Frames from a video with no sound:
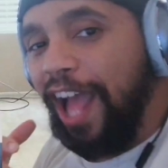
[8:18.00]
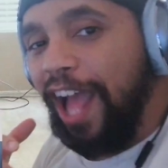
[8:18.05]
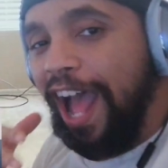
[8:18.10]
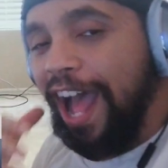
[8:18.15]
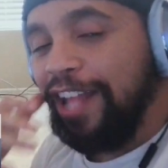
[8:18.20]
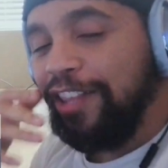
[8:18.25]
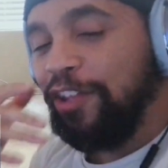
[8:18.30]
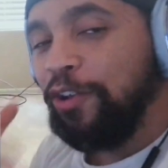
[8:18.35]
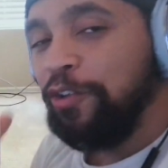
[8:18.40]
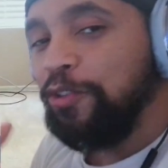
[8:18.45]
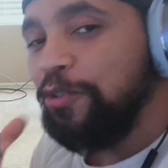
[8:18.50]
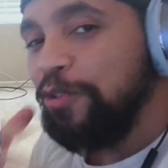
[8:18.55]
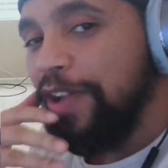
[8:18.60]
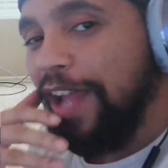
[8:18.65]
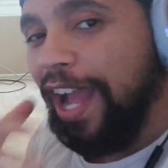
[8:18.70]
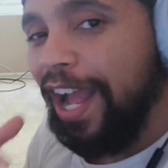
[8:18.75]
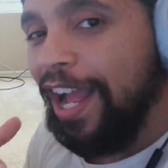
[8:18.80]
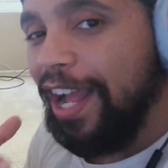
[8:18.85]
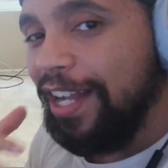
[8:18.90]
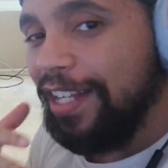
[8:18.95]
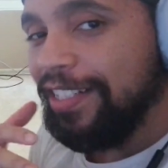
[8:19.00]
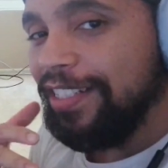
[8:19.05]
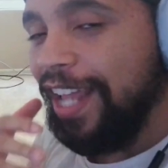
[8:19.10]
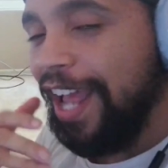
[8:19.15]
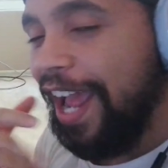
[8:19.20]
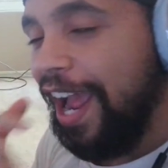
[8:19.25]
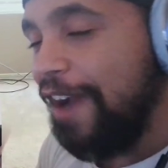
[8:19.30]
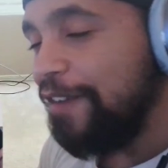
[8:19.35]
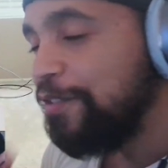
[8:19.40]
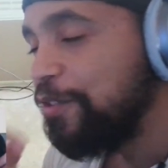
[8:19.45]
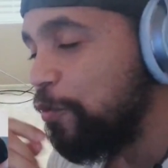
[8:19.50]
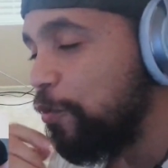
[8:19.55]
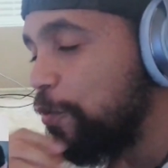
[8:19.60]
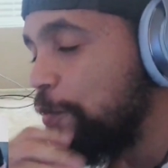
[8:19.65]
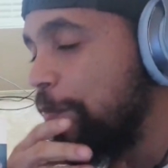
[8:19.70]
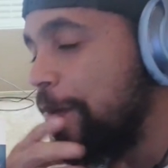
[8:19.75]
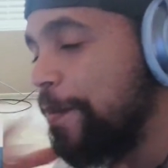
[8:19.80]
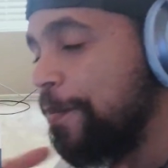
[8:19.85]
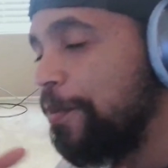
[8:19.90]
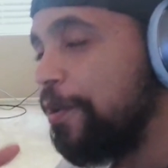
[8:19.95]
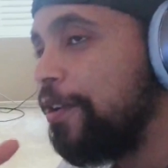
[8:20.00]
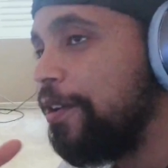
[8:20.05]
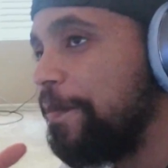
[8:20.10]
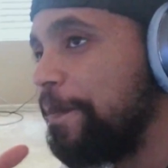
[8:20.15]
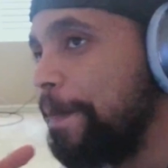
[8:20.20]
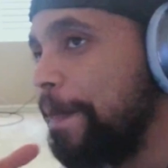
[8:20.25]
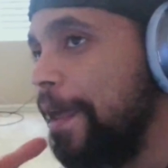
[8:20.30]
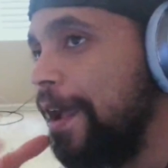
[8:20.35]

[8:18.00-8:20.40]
I know you guys have to remember,